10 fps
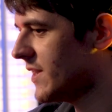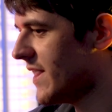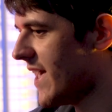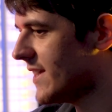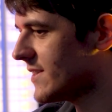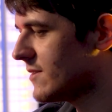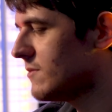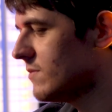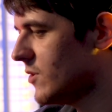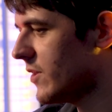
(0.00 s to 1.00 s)
in that,
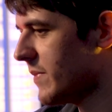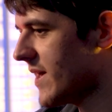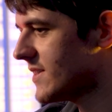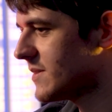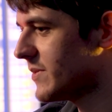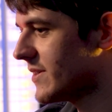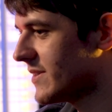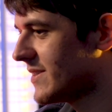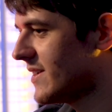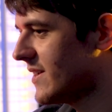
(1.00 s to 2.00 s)
not the best, but
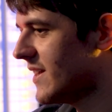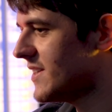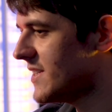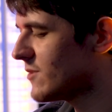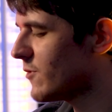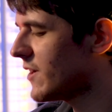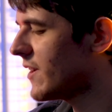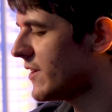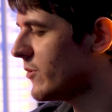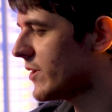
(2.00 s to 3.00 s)
a decent run, and
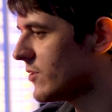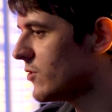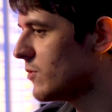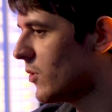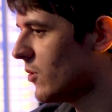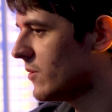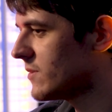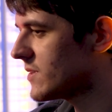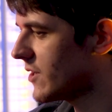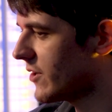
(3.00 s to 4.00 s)
I knew I could do more,
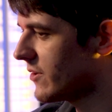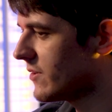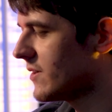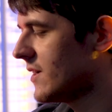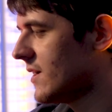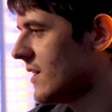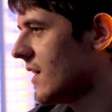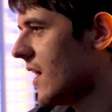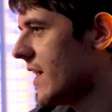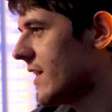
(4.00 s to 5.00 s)
so
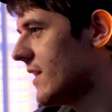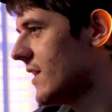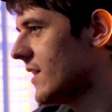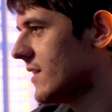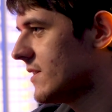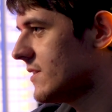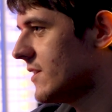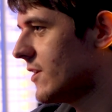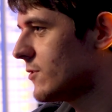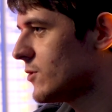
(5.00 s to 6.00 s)
I
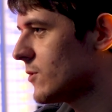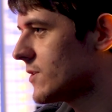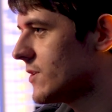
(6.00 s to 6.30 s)
you know, talked